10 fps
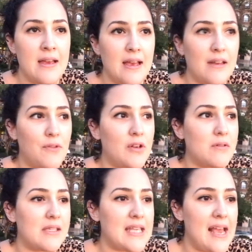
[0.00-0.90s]
And if you
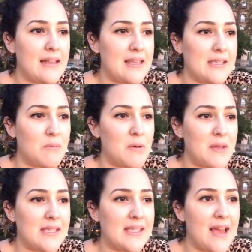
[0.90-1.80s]
don't take these
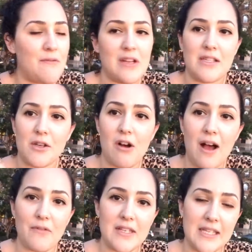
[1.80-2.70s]
moments every so
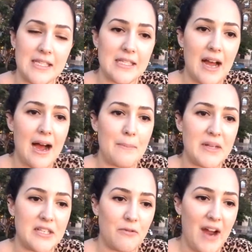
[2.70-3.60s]
often to stop
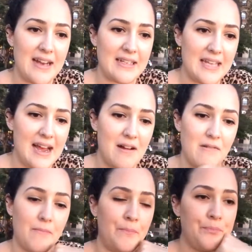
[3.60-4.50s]
and to write it down.